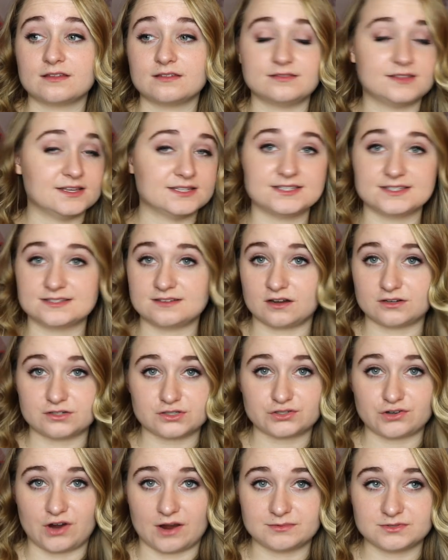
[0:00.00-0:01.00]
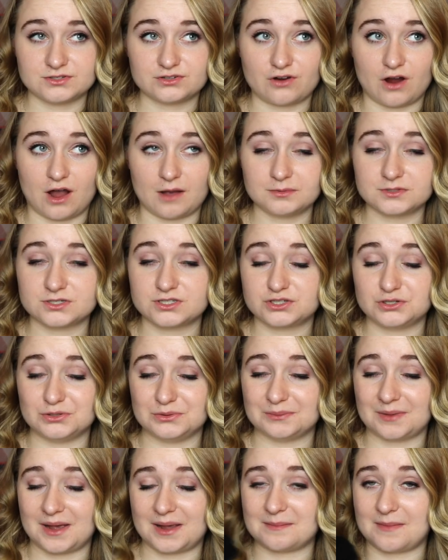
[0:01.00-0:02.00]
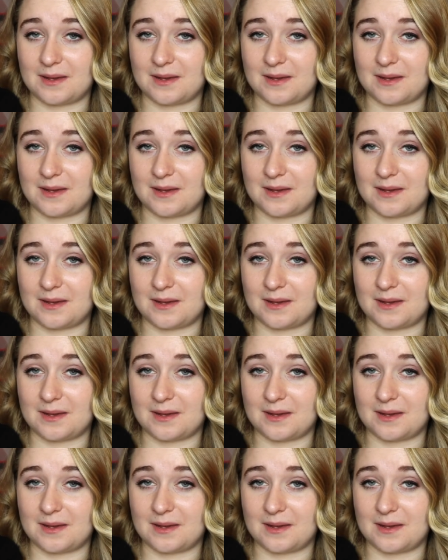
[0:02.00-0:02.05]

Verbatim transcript: this is not described as cropped to my